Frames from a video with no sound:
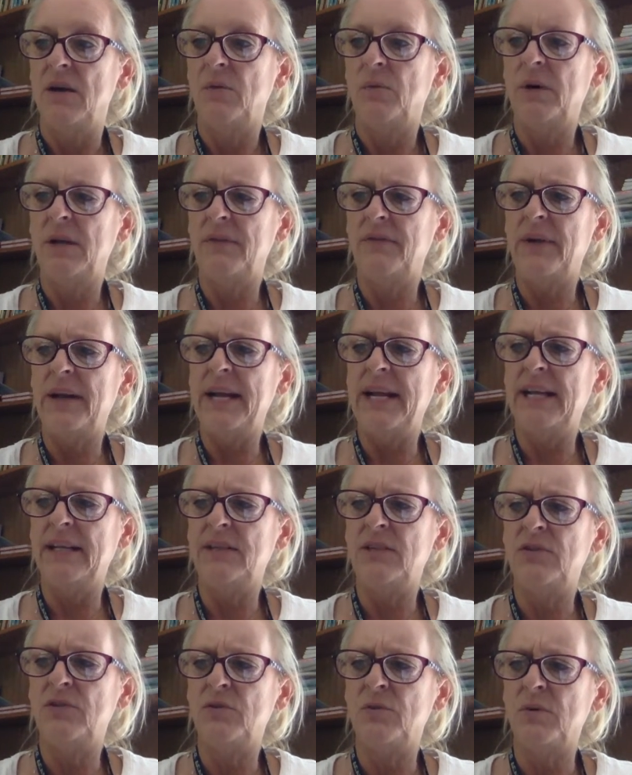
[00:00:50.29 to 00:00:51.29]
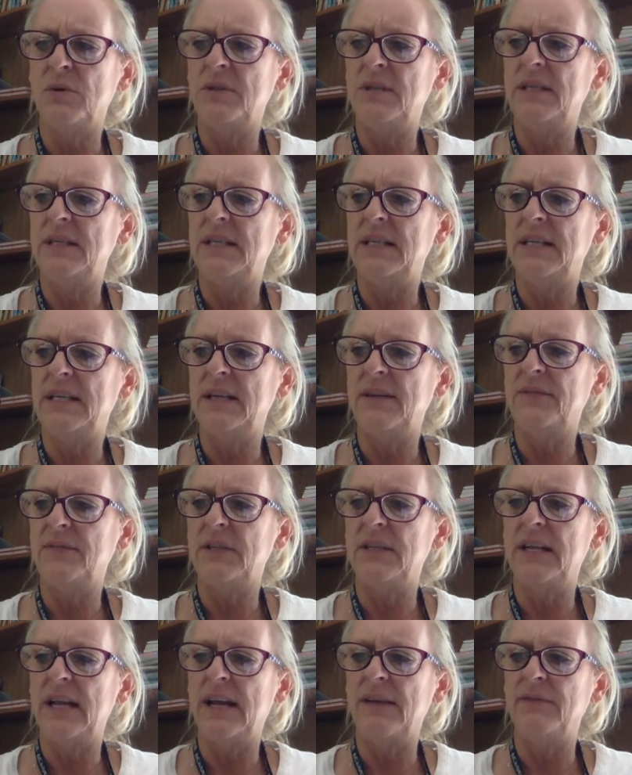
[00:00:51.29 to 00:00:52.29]
What if I handed Dorothy the gift
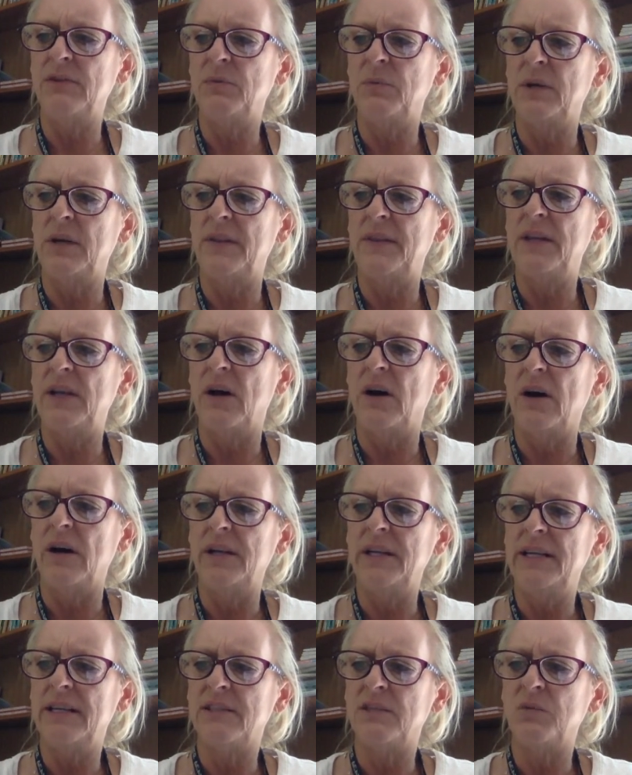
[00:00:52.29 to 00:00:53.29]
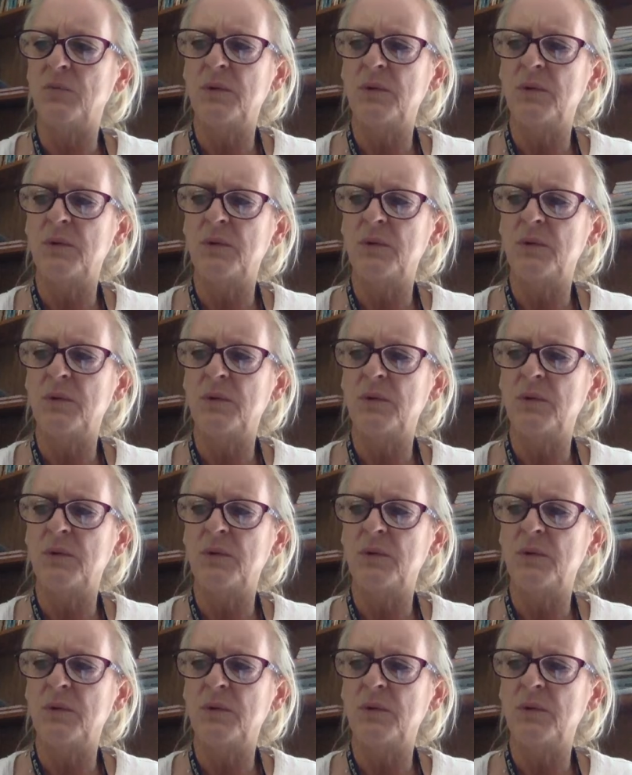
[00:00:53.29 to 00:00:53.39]
and everyone in the audience